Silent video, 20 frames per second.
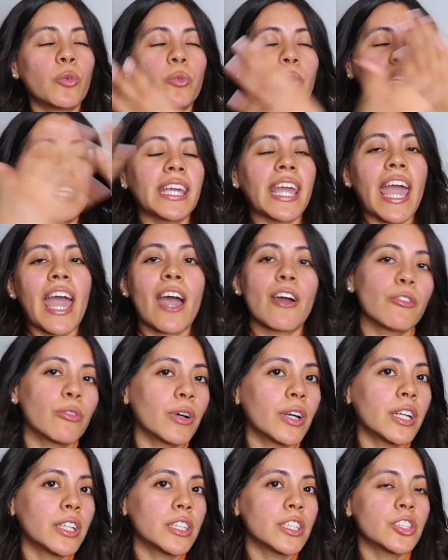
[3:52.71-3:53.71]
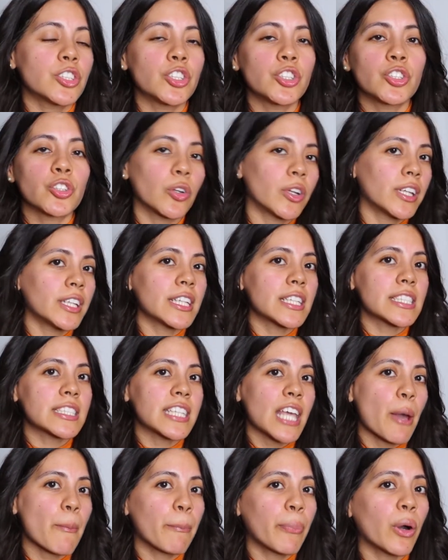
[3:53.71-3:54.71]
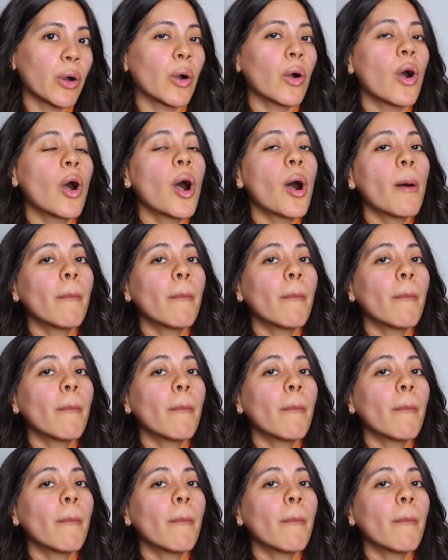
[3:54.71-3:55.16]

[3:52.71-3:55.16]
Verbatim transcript: really have one to show you an example,